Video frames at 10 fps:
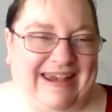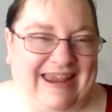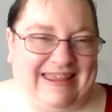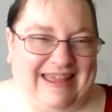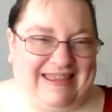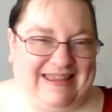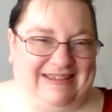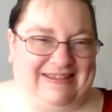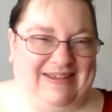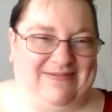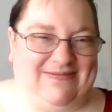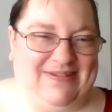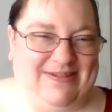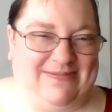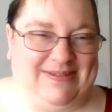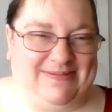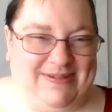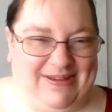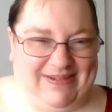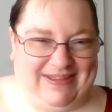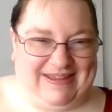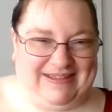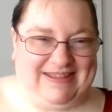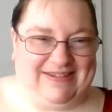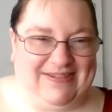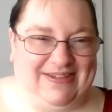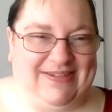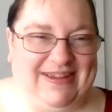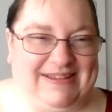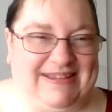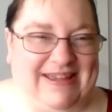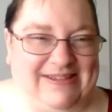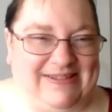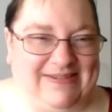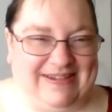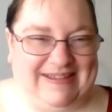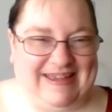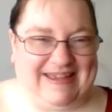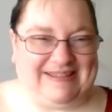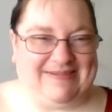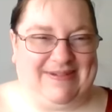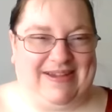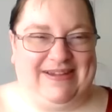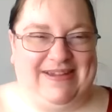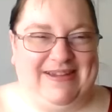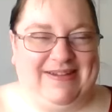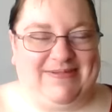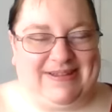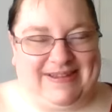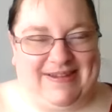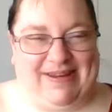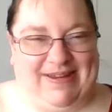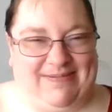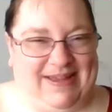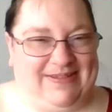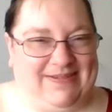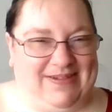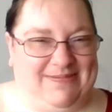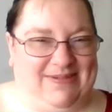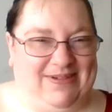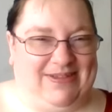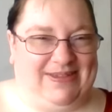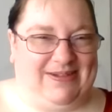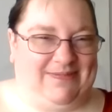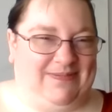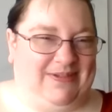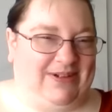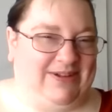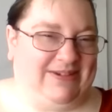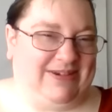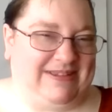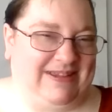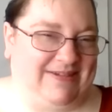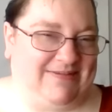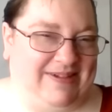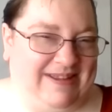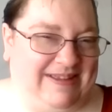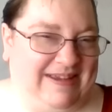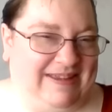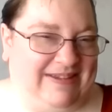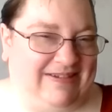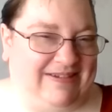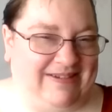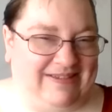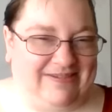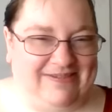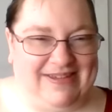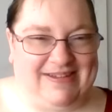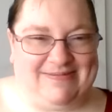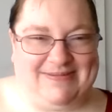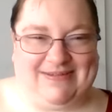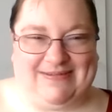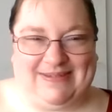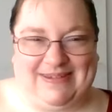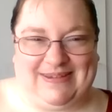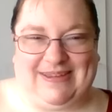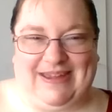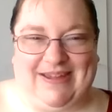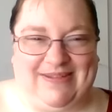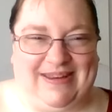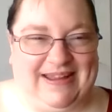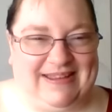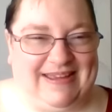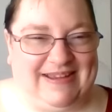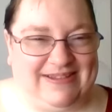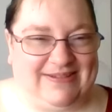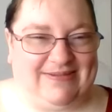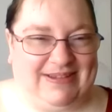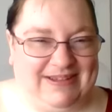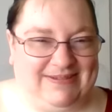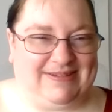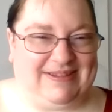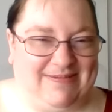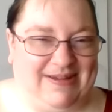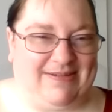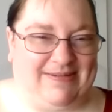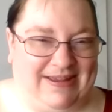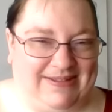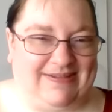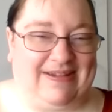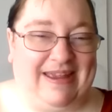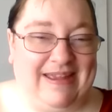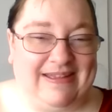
Now that this um, film is being released in a few weeks, I also wanted to ask about what's coming up next for you both. Um, are you interested in working together on another film? And do you have any ideas or just what's coming up next for you?